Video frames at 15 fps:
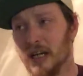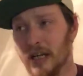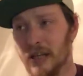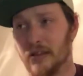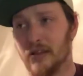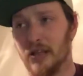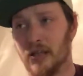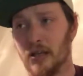
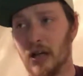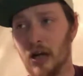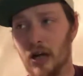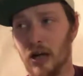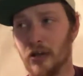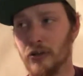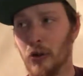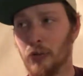in the
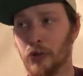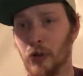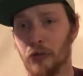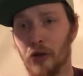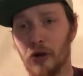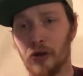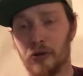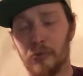Yo-Yo
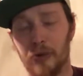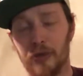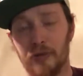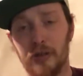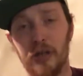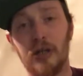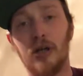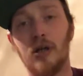
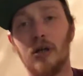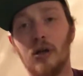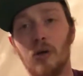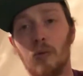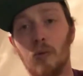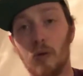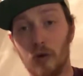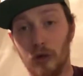documentary,
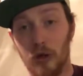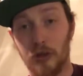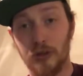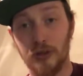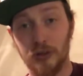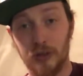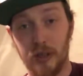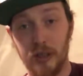World on a
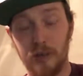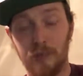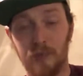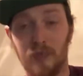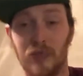String.